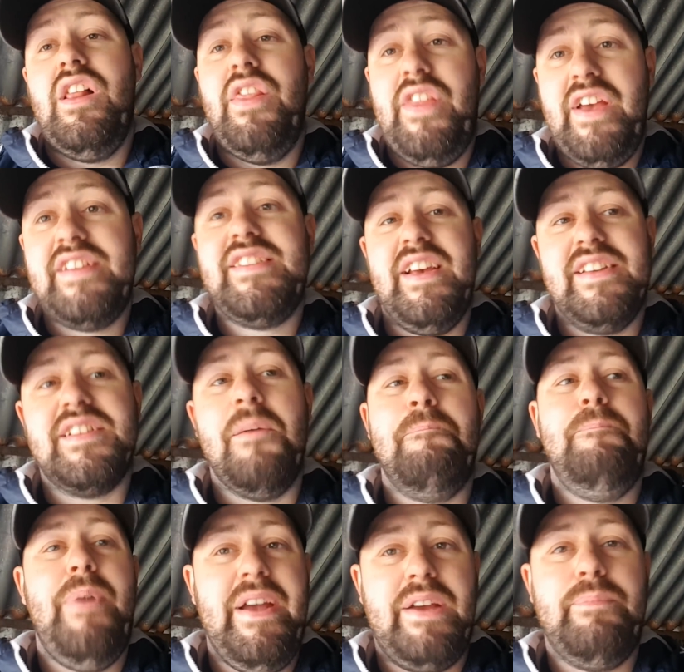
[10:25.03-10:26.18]
This is a
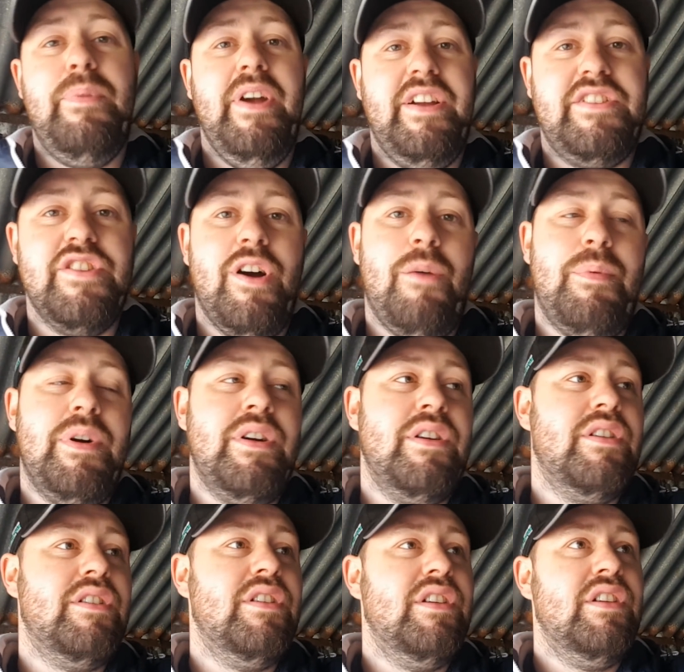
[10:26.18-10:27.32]
big job,
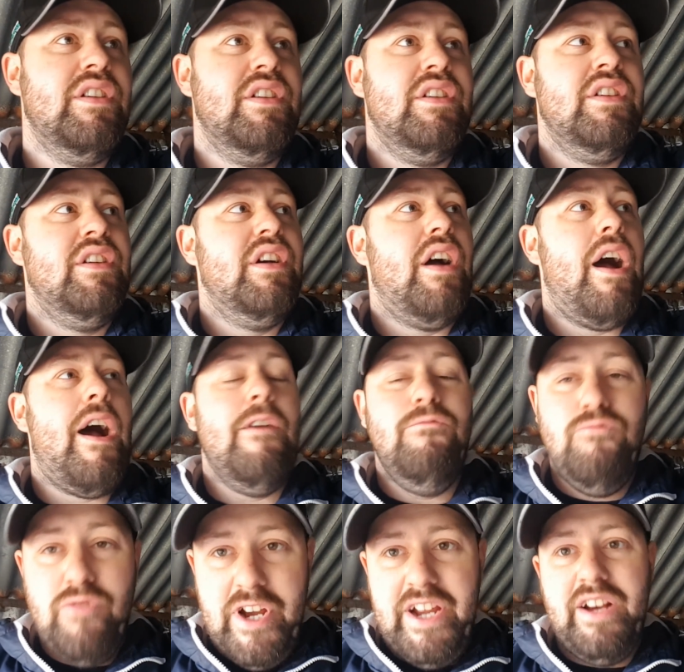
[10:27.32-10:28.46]
a
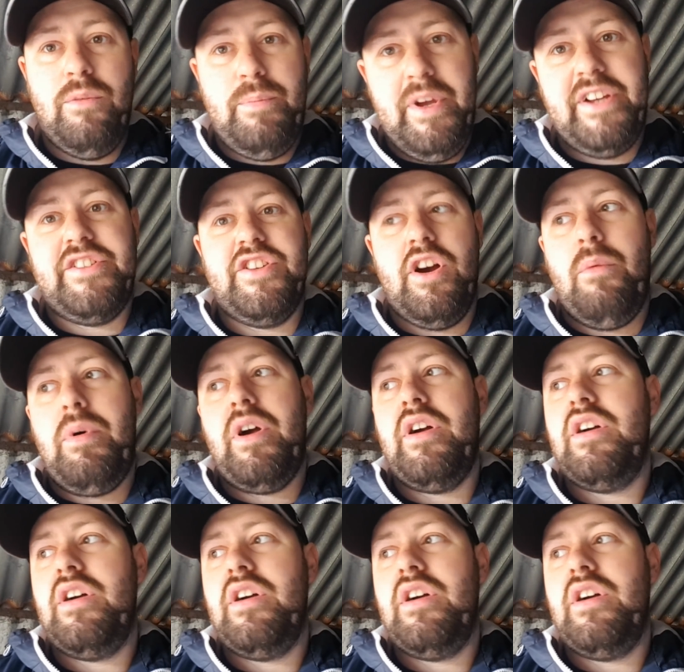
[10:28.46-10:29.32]
real big job.